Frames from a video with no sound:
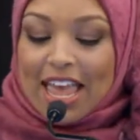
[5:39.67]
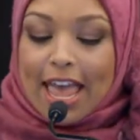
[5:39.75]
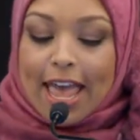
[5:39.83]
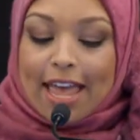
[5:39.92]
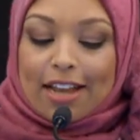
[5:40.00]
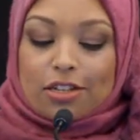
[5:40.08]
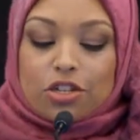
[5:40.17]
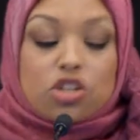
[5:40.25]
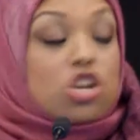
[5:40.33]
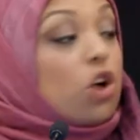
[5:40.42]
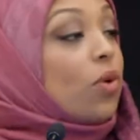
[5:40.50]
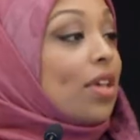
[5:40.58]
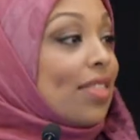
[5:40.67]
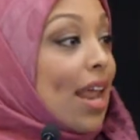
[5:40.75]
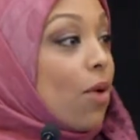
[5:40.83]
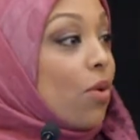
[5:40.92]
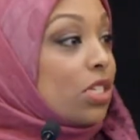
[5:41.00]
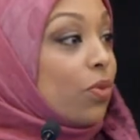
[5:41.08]
And knowing that
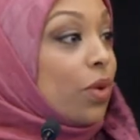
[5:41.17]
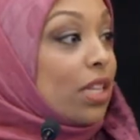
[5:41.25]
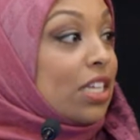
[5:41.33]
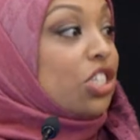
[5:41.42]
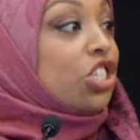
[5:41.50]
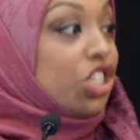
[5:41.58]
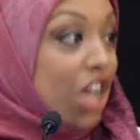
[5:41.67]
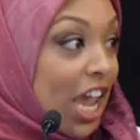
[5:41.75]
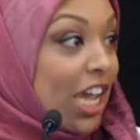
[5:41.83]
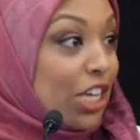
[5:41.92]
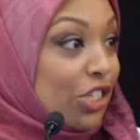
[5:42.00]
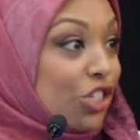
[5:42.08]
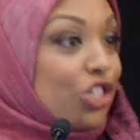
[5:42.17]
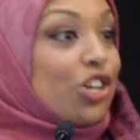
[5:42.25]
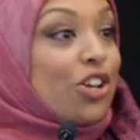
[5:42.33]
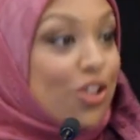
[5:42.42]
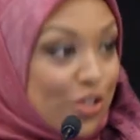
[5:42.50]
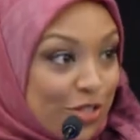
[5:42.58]
I wasn't willing to change
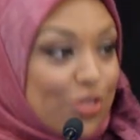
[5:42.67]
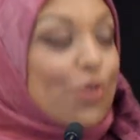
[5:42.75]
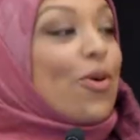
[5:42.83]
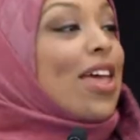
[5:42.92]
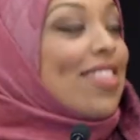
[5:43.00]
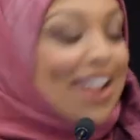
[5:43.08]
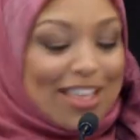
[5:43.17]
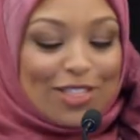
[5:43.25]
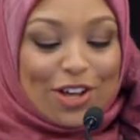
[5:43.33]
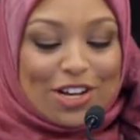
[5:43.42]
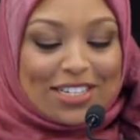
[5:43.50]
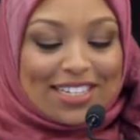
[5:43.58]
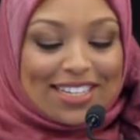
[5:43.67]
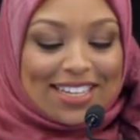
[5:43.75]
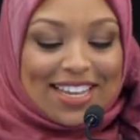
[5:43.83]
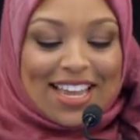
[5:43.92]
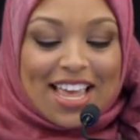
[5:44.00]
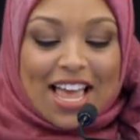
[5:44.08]
the way that I looked.
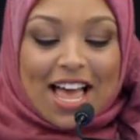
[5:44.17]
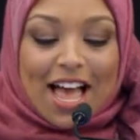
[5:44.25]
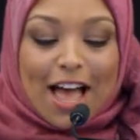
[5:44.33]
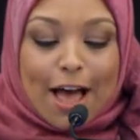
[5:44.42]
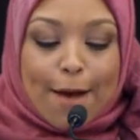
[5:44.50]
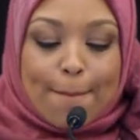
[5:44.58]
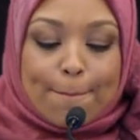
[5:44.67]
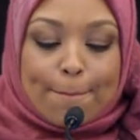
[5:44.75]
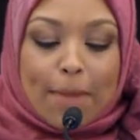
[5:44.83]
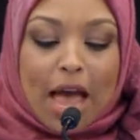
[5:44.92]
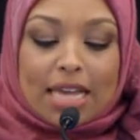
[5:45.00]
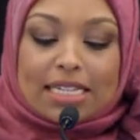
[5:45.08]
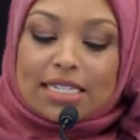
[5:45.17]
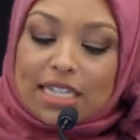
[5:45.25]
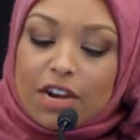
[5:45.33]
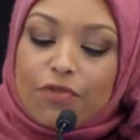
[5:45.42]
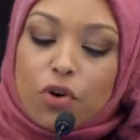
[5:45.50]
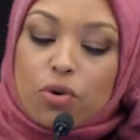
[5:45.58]
I
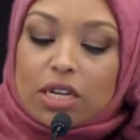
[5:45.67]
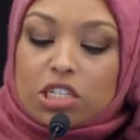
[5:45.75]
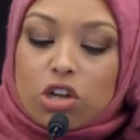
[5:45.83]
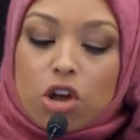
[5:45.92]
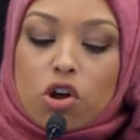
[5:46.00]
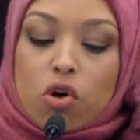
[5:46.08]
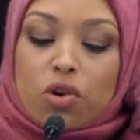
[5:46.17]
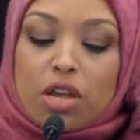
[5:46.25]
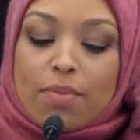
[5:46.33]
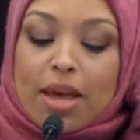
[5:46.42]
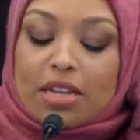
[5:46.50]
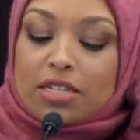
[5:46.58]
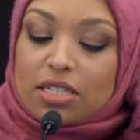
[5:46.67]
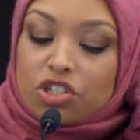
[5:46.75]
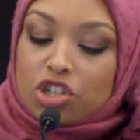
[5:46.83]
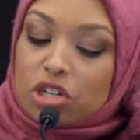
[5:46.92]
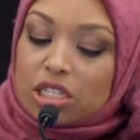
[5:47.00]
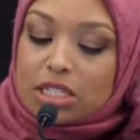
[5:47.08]
instead focused on honing my
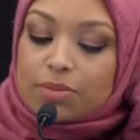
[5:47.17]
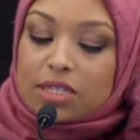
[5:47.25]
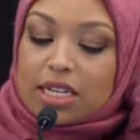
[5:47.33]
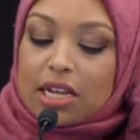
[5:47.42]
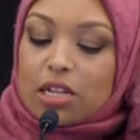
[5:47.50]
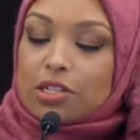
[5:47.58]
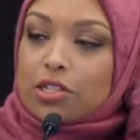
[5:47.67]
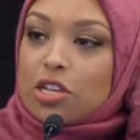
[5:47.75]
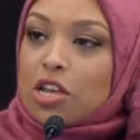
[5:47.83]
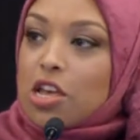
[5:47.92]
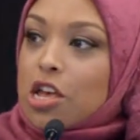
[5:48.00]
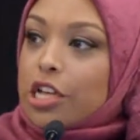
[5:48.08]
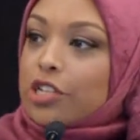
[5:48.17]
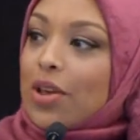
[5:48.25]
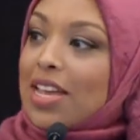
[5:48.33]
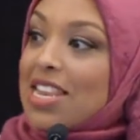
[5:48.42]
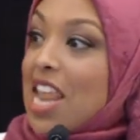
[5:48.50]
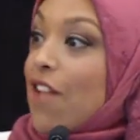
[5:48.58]
journalism skills so I
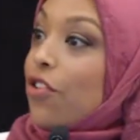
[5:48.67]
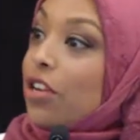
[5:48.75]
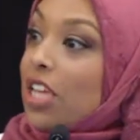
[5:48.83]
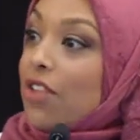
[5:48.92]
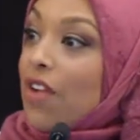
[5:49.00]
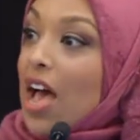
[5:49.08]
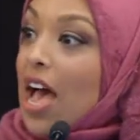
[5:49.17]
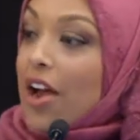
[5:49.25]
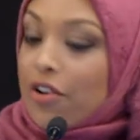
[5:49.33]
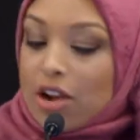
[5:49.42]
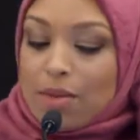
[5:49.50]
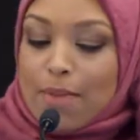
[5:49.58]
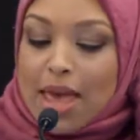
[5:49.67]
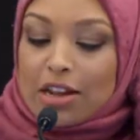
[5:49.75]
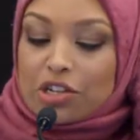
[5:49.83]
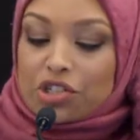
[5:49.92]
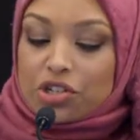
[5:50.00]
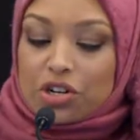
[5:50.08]
could never give a hiring
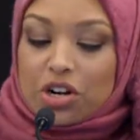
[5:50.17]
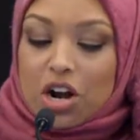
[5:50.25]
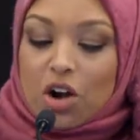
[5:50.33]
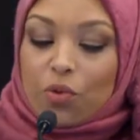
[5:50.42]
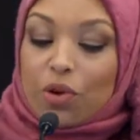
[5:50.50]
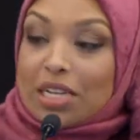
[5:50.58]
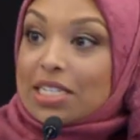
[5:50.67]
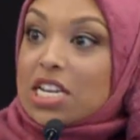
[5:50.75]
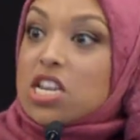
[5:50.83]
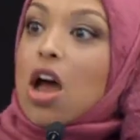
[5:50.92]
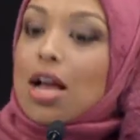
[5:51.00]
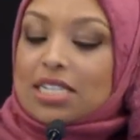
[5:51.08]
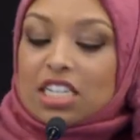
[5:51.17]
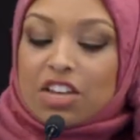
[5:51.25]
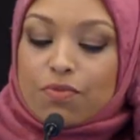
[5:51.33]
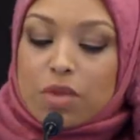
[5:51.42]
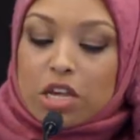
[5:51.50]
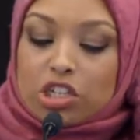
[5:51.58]
manager a reason not to
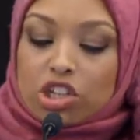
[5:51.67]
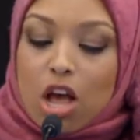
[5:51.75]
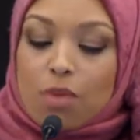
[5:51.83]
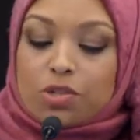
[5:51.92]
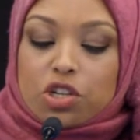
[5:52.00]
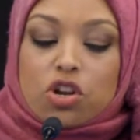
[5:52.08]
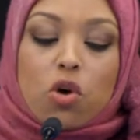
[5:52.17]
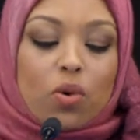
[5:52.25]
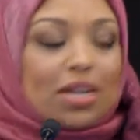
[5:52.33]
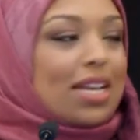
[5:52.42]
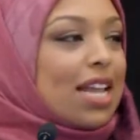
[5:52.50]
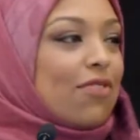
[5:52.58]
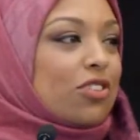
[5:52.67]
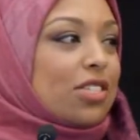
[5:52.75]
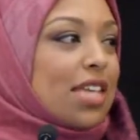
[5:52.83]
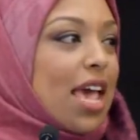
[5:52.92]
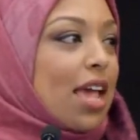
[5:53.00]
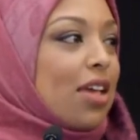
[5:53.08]
give me a job. So no one could ever
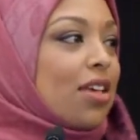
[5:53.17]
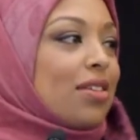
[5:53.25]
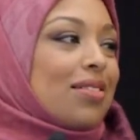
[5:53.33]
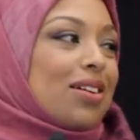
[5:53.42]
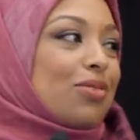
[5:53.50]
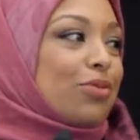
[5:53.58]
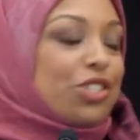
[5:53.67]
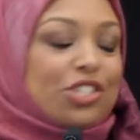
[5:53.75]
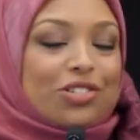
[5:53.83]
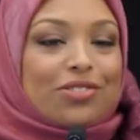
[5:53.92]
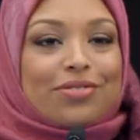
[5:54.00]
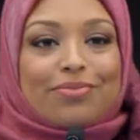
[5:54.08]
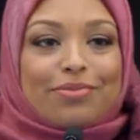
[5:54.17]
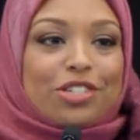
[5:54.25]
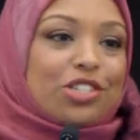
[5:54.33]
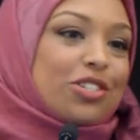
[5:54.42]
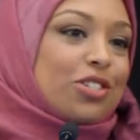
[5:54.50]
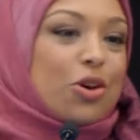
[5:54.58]
say, oh, she's
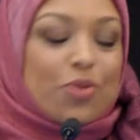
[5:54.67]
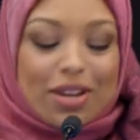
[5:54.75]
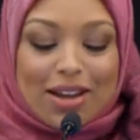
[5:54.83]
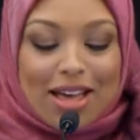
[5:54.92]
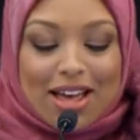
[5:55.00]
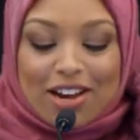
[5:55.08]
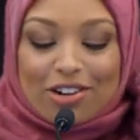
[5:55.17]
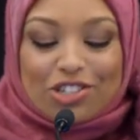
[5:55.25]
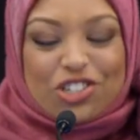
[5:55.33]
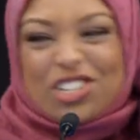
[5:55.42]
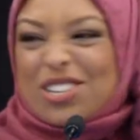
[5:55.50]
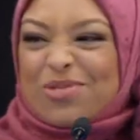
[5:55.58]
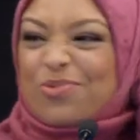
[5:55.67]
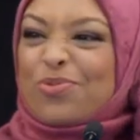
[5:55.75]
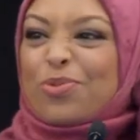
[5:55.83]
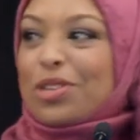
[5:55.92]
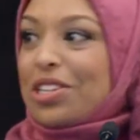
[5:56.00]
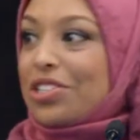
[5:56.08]
just a token hire, she didn't
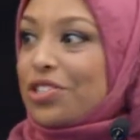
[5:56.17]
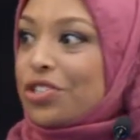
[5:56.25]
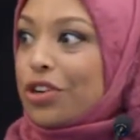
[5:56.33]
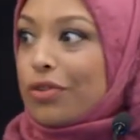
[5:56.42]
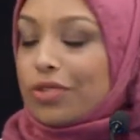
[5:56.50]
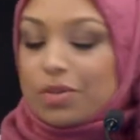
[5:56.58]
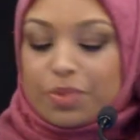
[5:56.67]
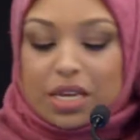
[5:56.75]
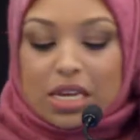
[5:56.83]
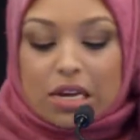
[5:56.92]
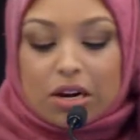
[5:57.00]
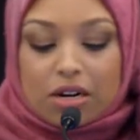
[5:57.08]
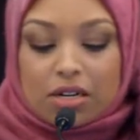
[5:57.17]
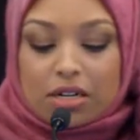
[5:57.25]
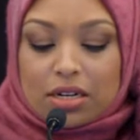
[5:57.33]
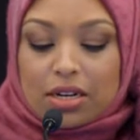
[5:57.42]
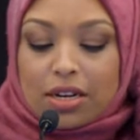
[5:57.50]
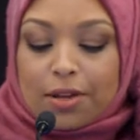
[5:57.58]
really deserve to be here.
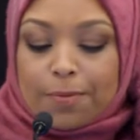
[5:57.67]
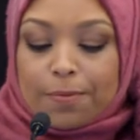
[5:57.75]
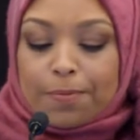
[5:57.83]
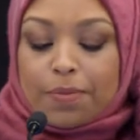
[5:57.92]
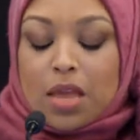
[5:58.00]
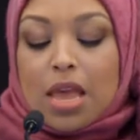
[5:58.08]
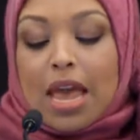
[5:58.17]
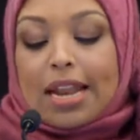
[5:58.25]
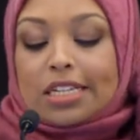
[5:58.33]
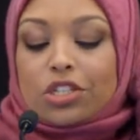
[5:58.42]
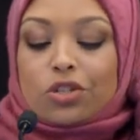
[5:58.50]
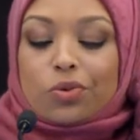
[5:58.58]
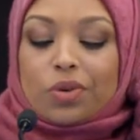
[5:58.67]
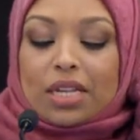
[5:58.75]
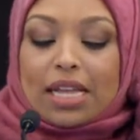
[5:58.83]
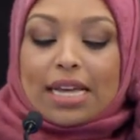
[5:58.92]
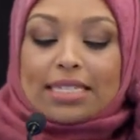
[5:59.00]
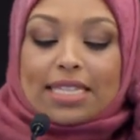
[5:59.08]
And I soon
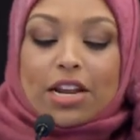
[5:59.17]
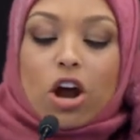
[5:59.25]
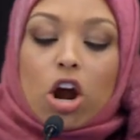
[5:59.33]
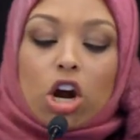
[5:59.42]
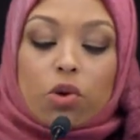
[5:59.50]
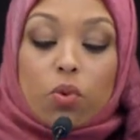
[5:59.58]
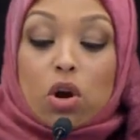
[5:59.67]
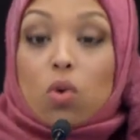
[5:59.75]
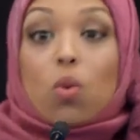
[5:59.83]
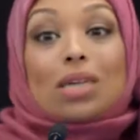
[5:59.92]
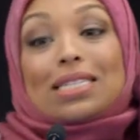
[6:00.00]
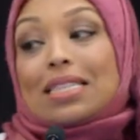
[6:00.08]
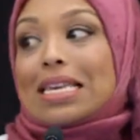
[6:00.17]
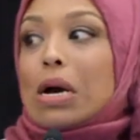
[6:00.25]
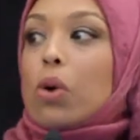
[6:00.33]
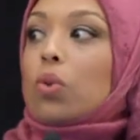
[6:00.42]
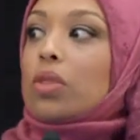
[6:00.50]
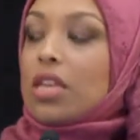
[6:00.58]
realized that hard work wasn't the
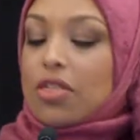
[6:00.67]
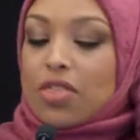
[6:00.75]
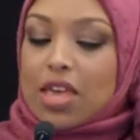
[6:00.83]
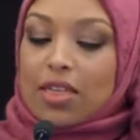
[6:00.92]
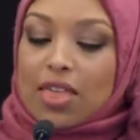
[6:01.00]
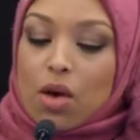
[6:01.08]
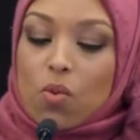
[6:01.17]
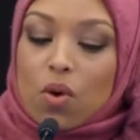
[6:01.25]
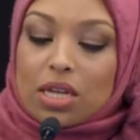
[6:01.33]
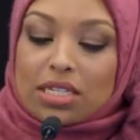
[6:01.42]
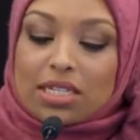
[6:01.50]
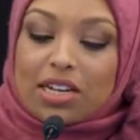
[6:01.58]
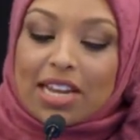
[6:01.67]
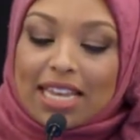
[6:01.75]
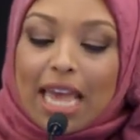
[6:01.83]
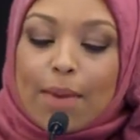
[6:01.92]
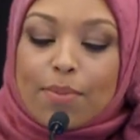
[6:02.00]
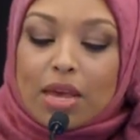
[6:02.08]
only thing that was going to
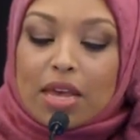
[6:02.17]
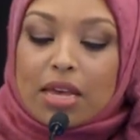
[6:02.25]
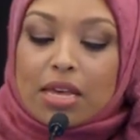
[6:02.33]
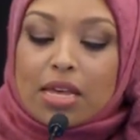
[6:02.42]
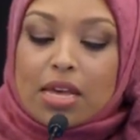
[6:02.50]
get me